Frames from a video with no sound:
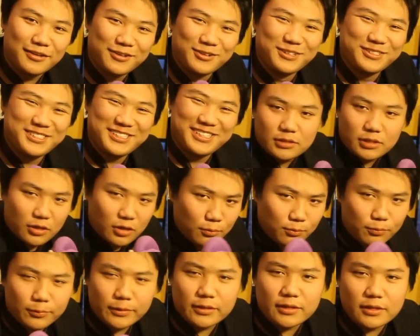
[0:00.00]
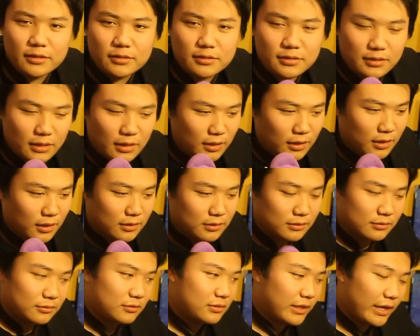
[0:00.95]
news. To cope with this
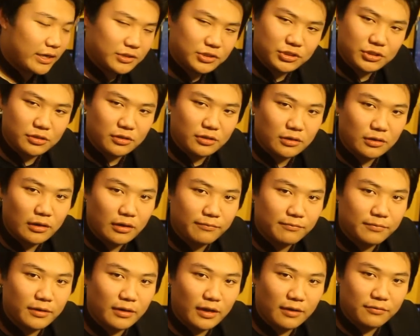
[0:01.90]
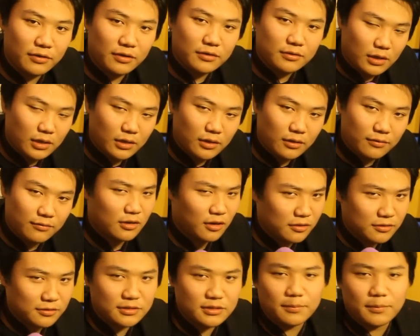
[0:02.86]
uh, tension I've been having, I've
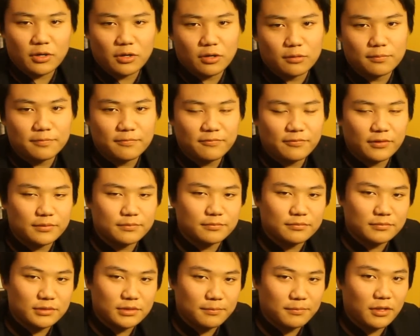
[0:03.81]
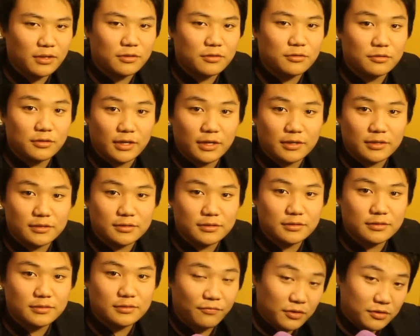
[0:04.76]
gotten some help from some other cool guys.
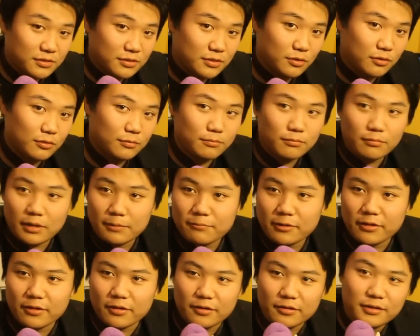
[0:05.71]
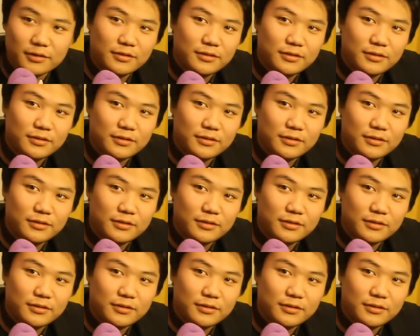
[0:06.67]
First dude, my brother.